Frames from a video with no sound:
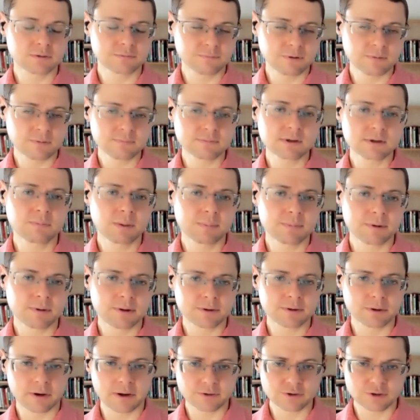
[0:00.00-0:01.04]
of 50 people
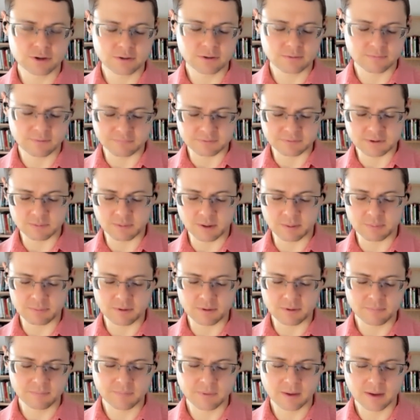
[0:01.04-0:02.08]
to 150
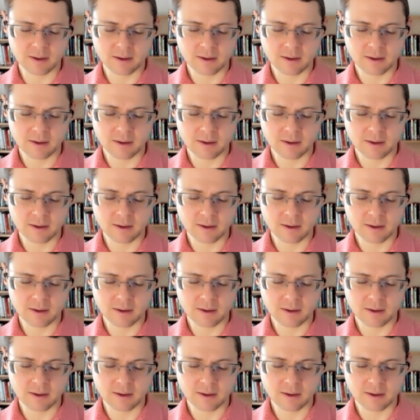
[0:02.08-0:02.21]
people.